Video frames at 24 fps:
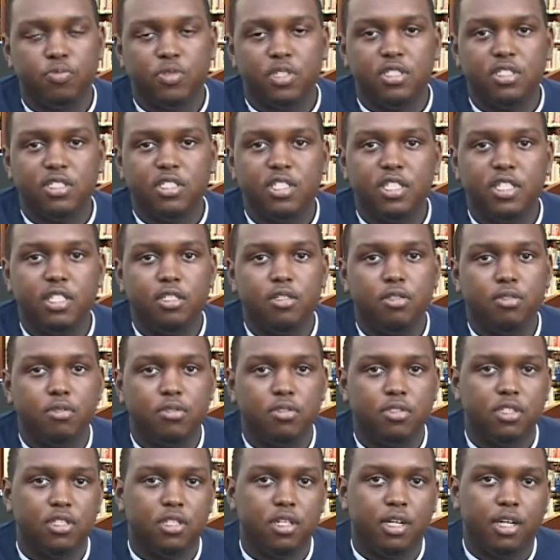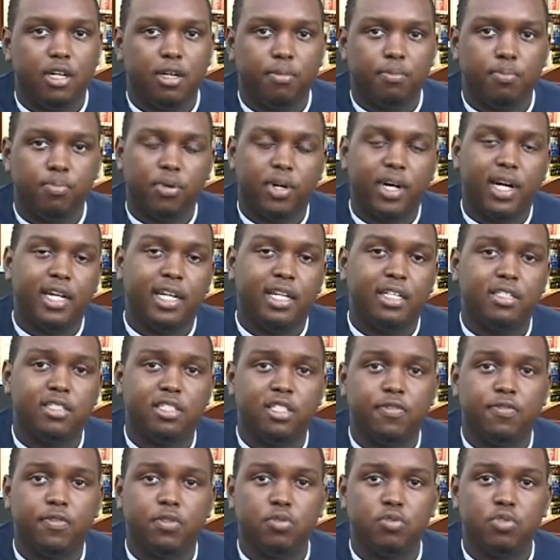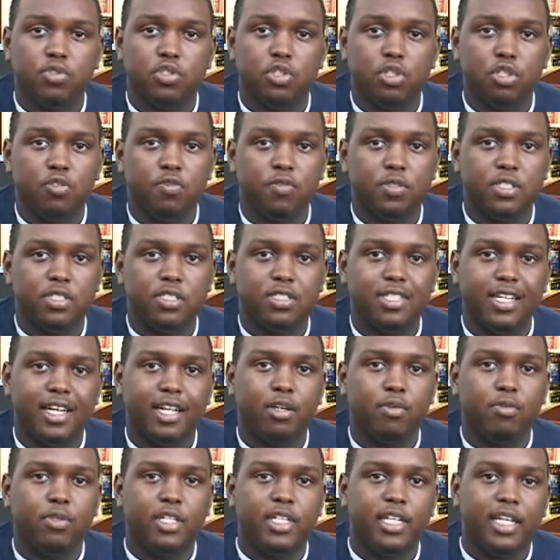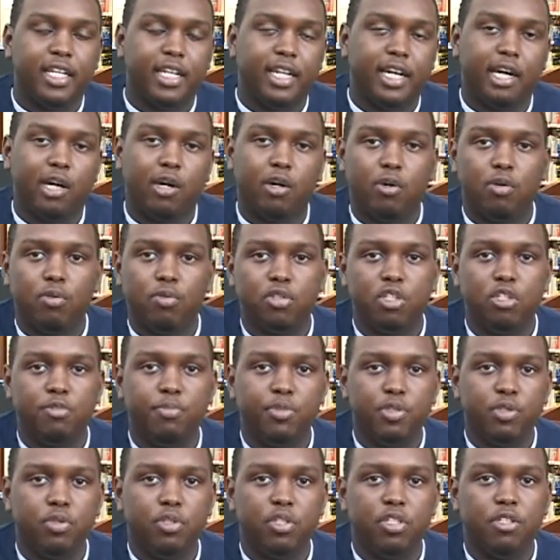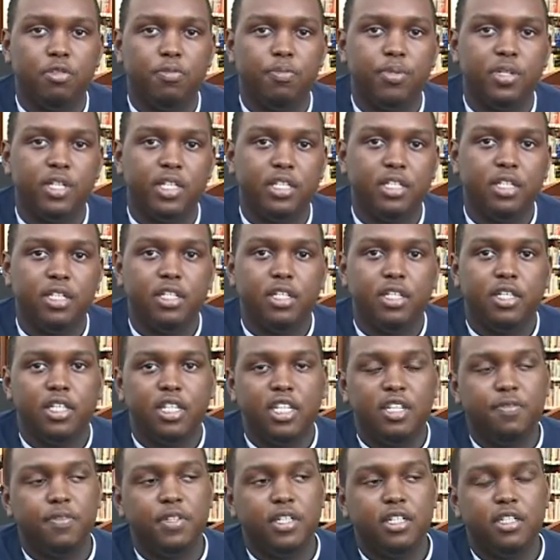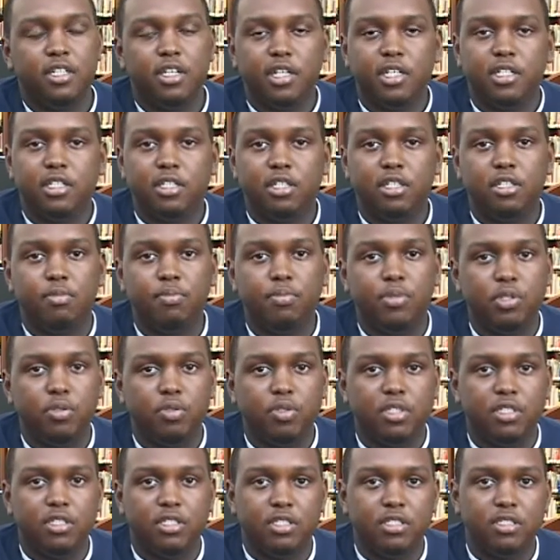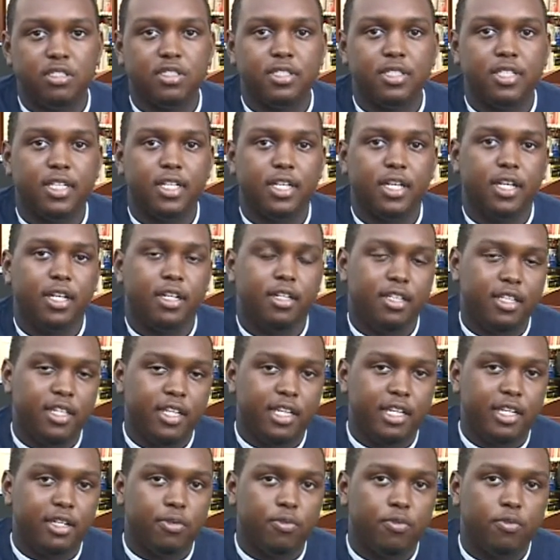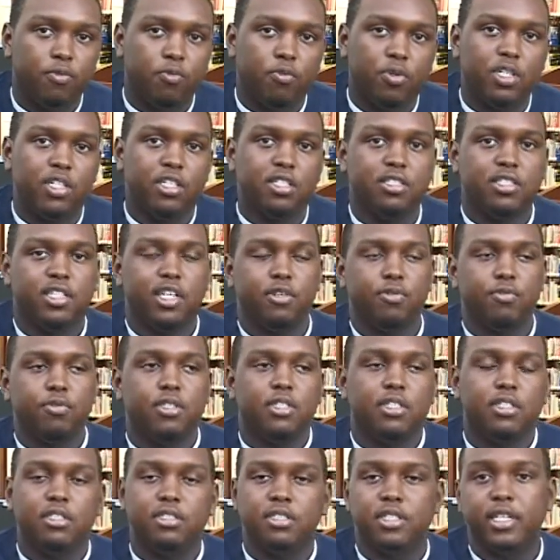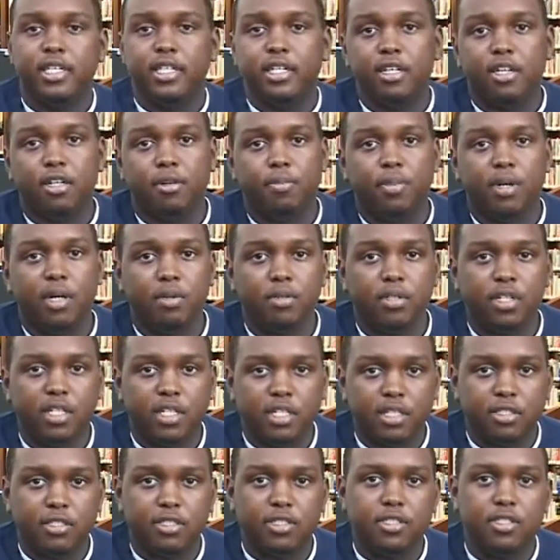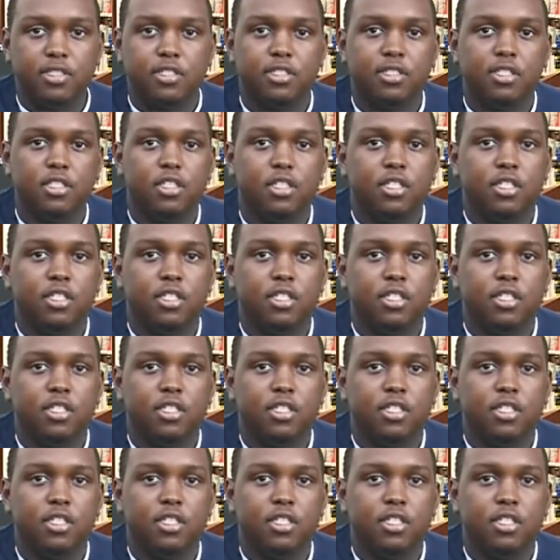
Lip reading: continue to pride ourselves on service, not only in our own community but even in other communities, then what does that really say about us?